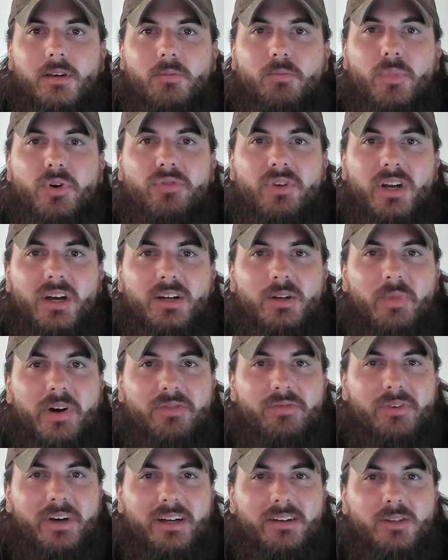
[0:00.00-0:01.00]
Moving on to my
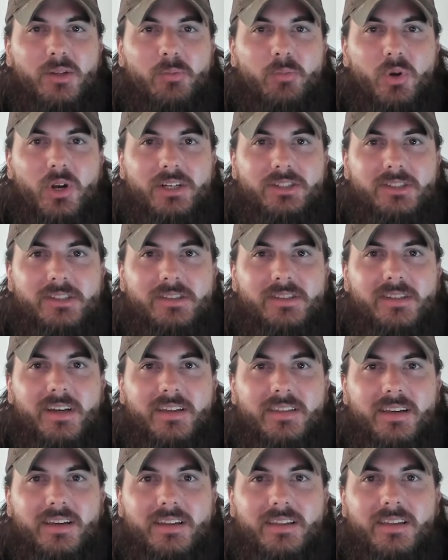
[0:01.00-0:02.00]
final impressions,
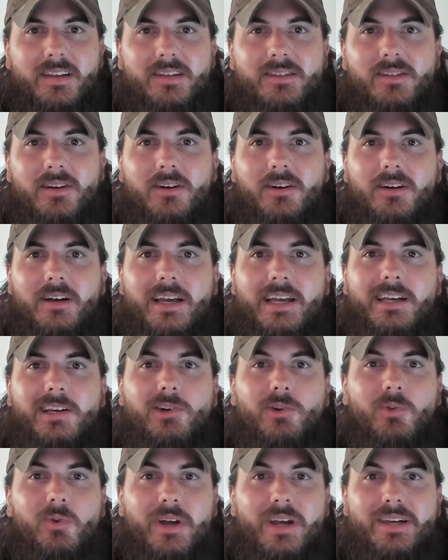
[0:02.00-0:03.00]
I think these are a
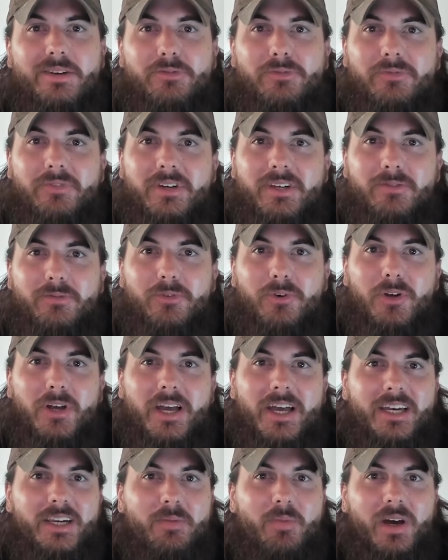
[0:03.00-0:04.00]
great fit for
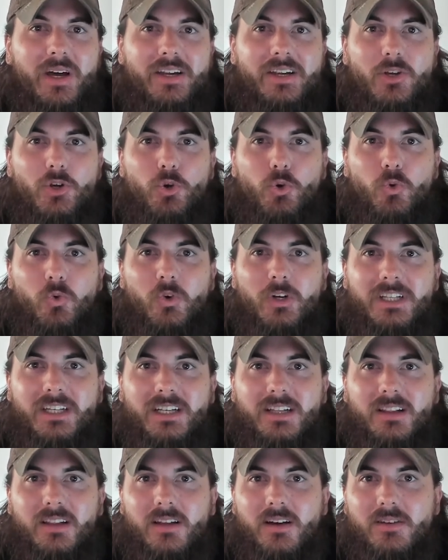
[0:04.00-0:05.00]
anybody who
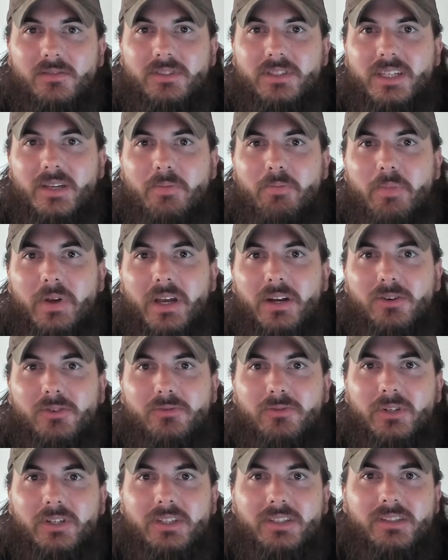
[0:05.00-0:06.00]
really loves the
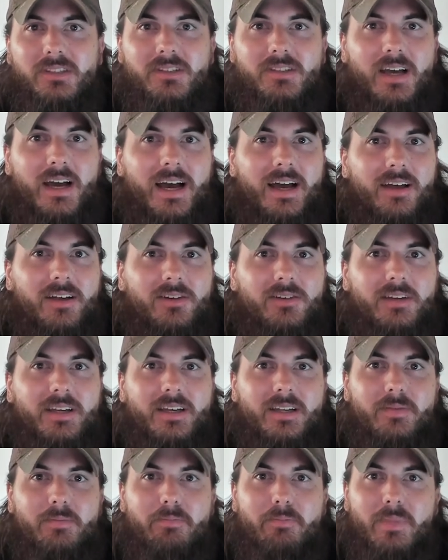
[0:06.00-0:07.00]
barefoot style
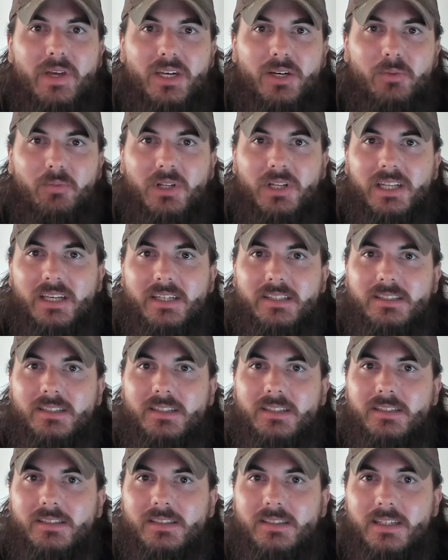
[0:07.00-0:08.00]
and
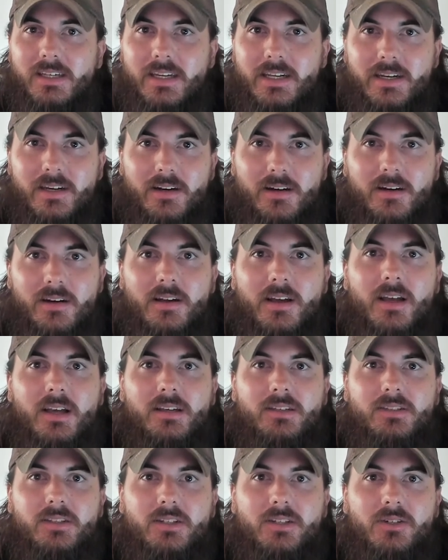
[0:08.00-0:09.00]
minimalist sneaker.
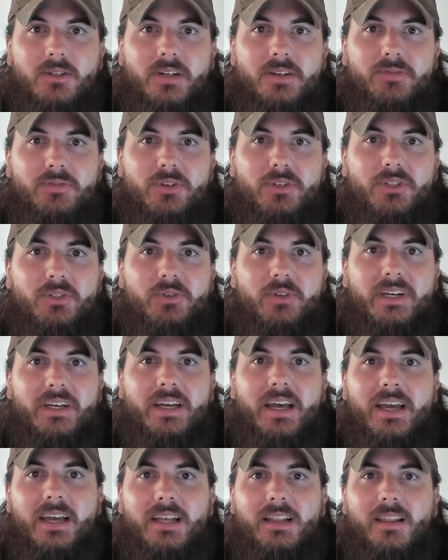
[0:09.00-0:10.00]
So if you're
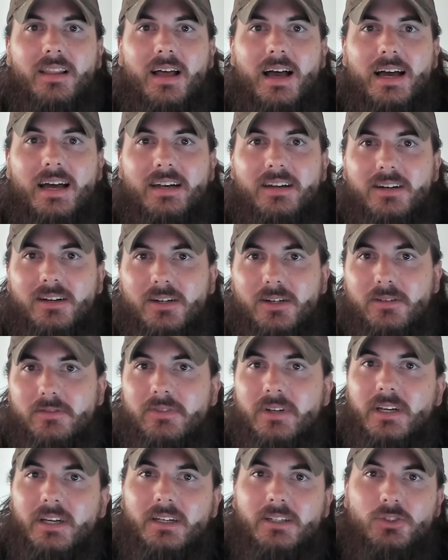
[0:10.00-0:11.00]
doing a lot
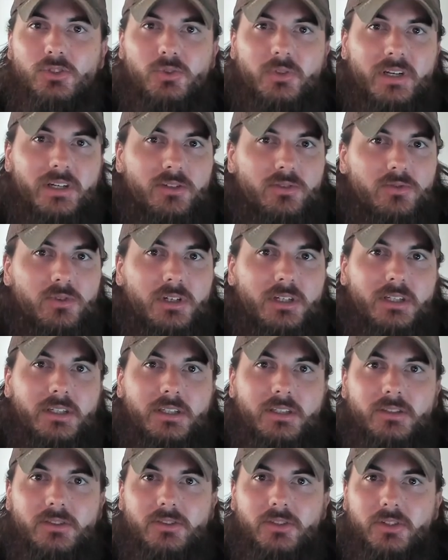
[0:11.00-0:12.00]
of trail
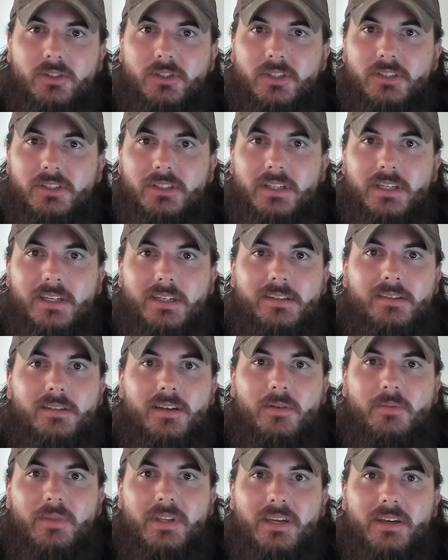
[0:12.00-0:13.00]
runs or just need
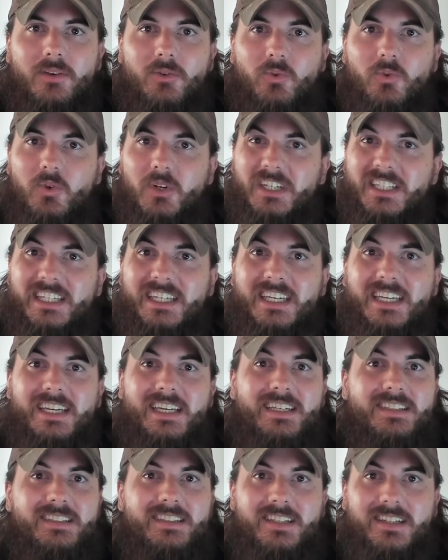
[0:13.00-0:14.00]
something really
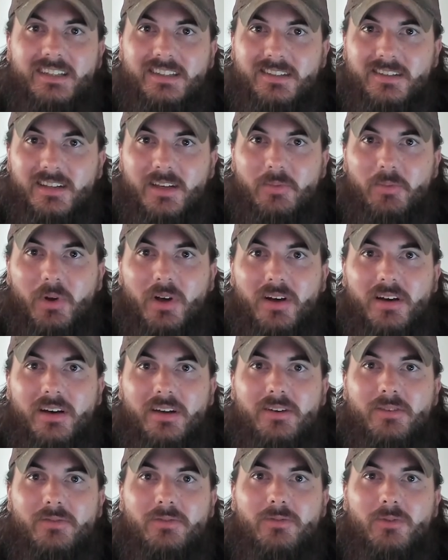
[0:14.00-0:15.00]
easy to slip
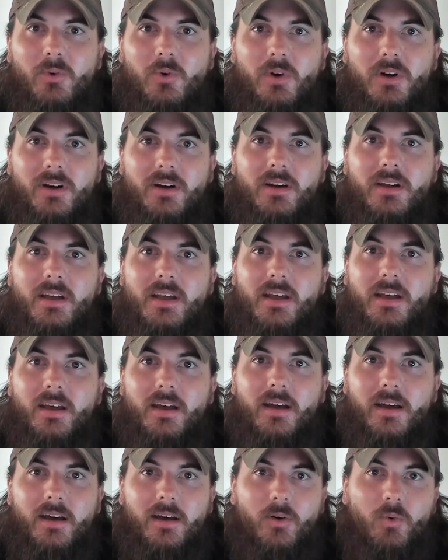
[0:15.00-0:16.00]
on for
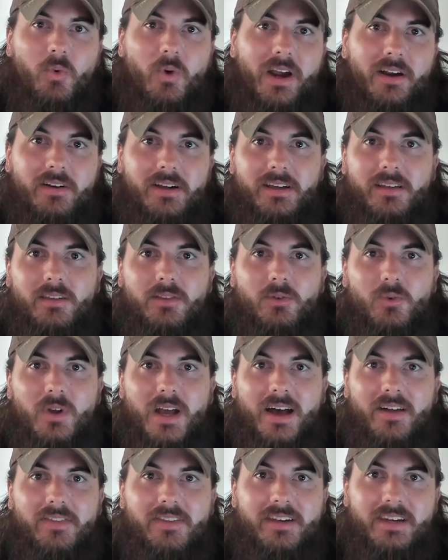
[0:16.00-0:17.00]
uh, wearing
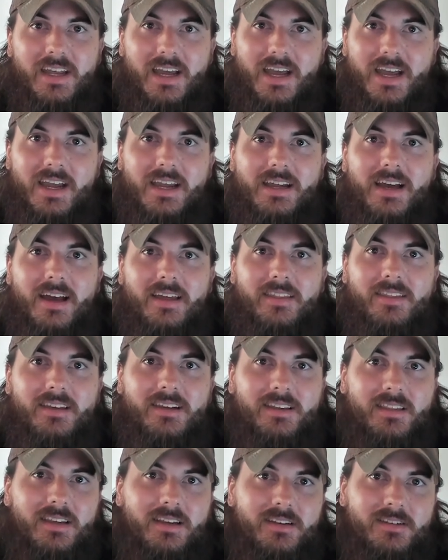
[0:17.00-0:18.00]
throughout the day, I
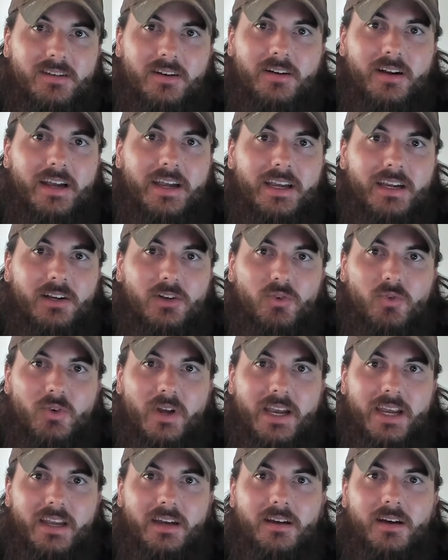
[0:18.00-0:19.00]
think these are a
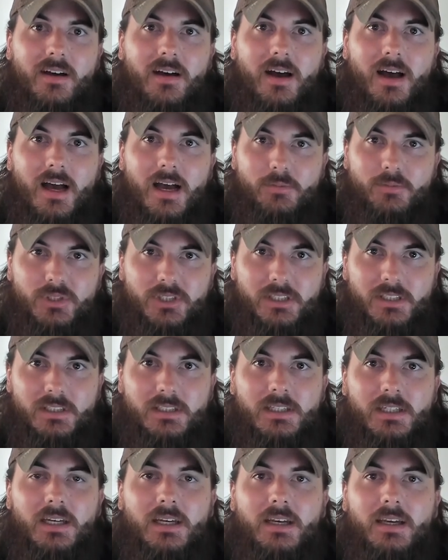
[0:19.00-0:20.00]
great option.
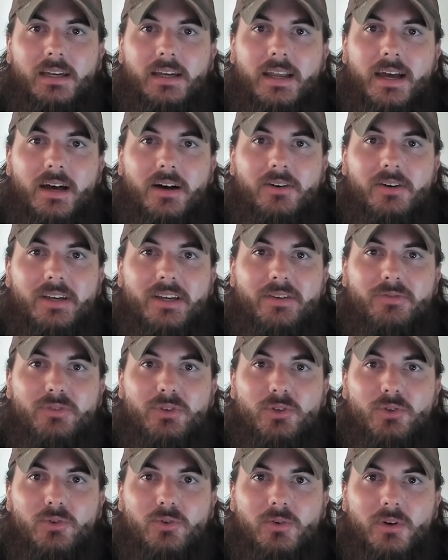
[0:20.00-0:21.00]
Now, if
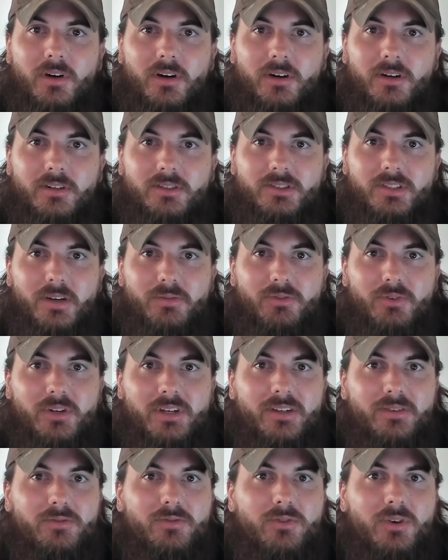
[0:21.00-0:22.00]
you are
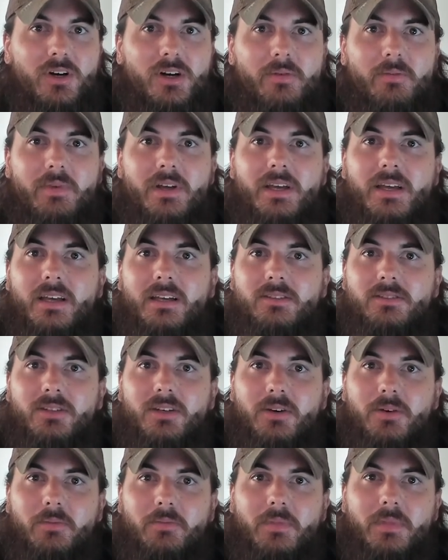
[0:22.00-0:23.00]
suffering from
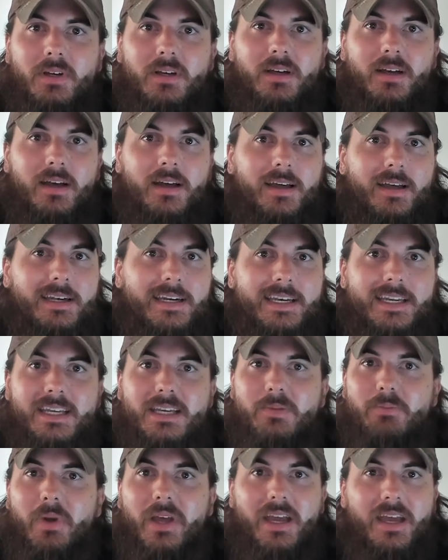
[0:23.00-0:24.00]
some uh,
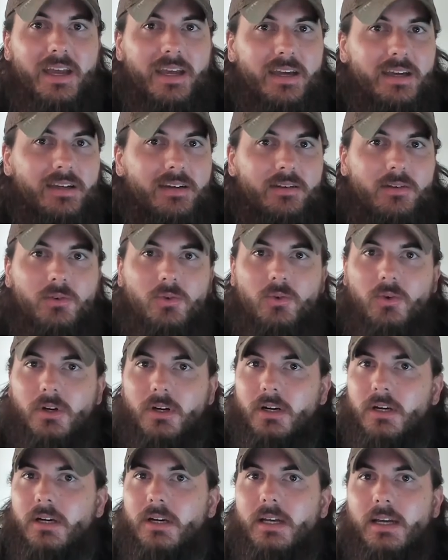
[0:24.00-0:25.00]
knee pain
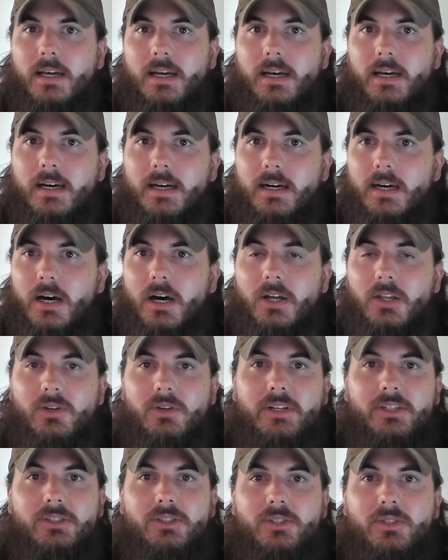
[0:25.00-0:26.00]
or uh,
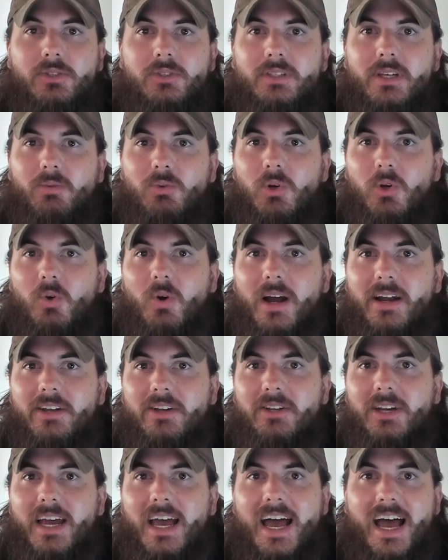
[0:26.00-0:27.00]
other issues that require
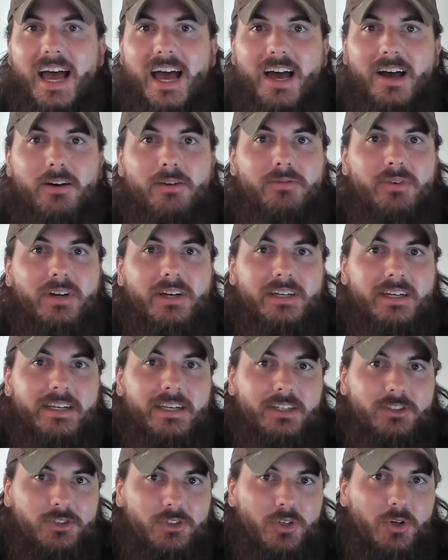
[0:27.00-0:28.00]
you to have
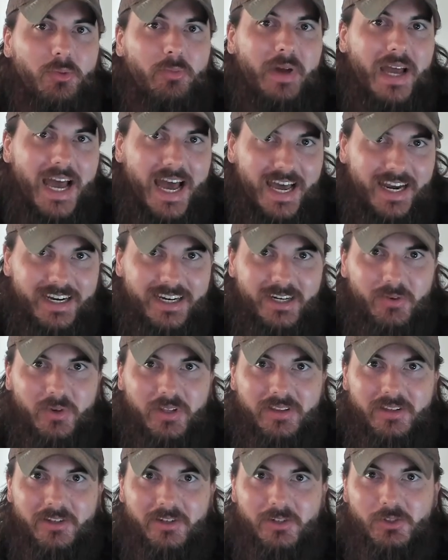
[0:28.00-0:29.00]
additional padding
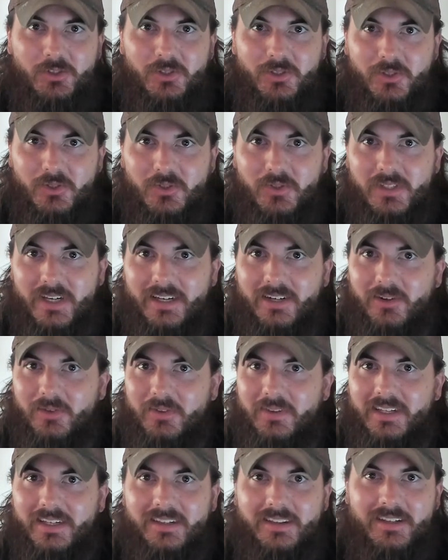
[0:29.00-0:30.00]
within your shoes. I don't
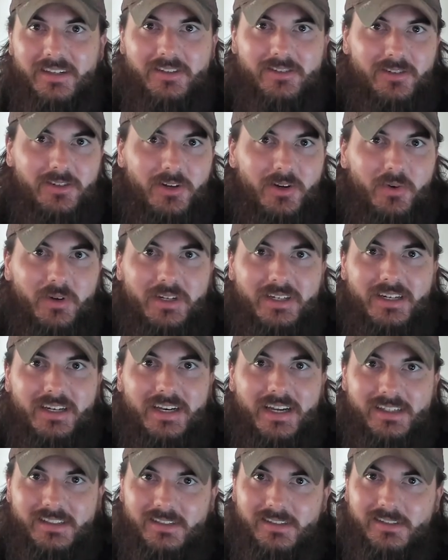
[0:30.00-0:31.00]
think these are going to
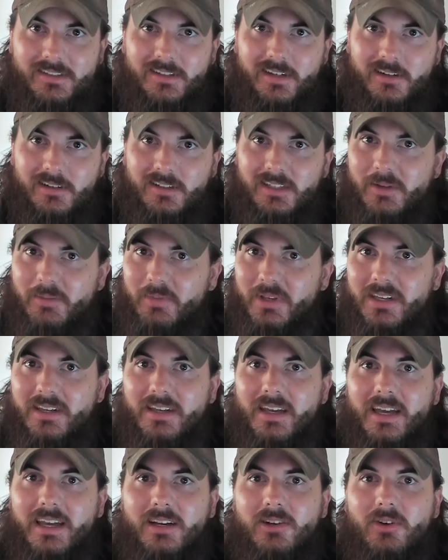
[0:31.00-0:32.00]
necessarily
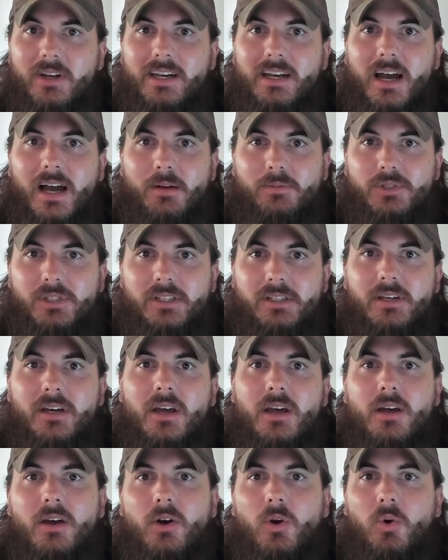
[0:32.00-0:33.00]
be a great option,
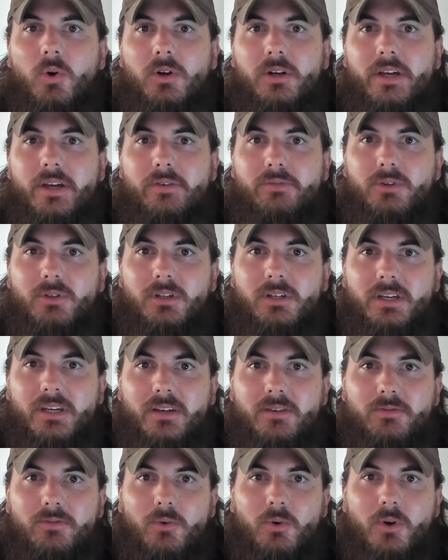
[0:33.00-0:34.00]
or if you're
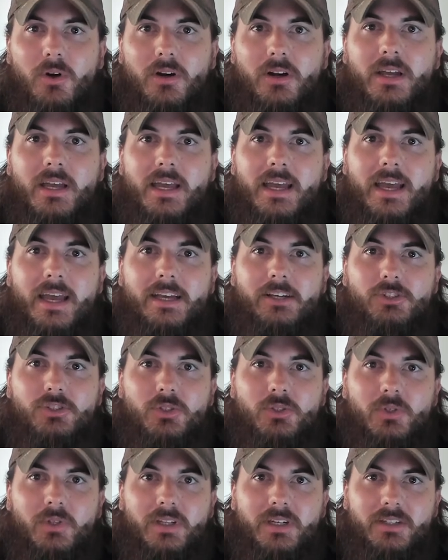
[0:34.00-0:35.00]
looking for a
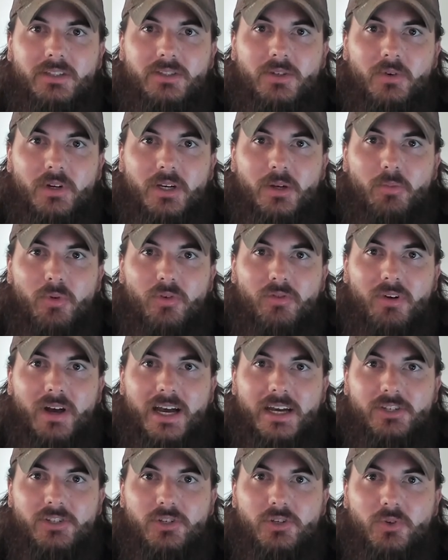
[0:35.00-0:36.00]
shoe that is going to
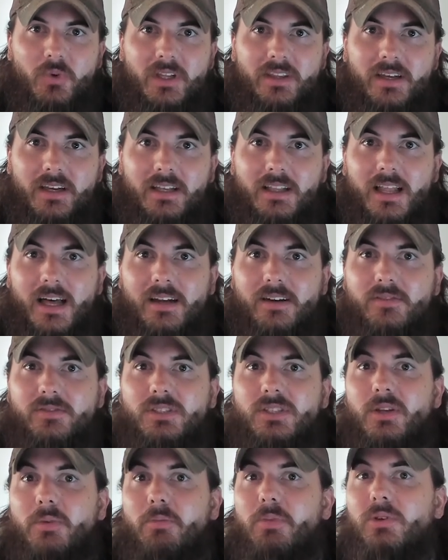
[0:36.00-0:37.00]
provide you with a lot of
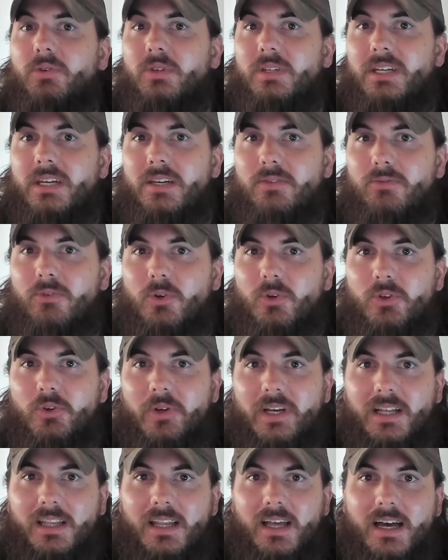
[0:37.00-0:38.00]
stability for
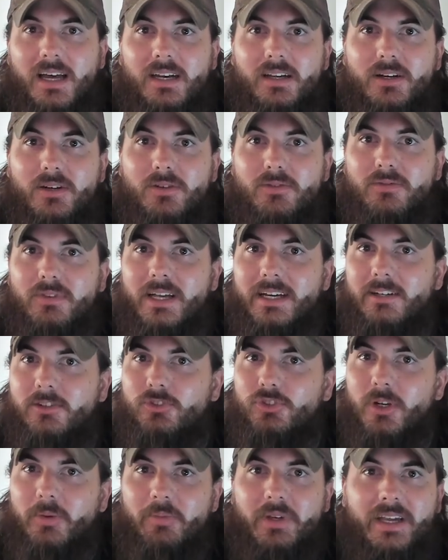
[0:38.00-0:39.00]
doing a lot of
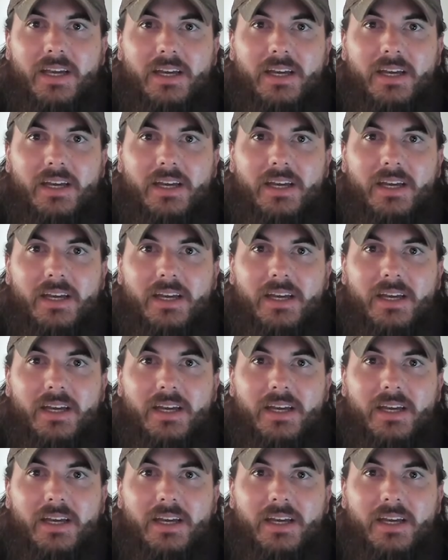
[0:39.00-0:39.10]
like jumping